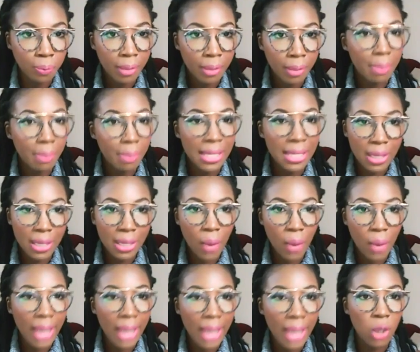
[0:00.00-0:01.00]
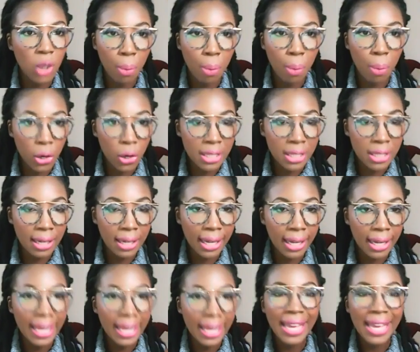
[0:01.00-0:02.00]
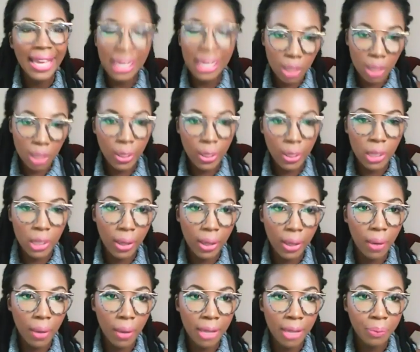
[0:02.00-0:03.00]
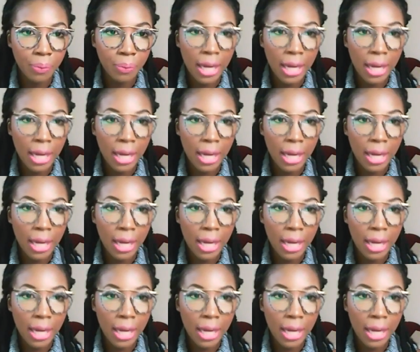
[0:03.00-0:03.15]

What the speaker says: business-wise or personally, into 2021?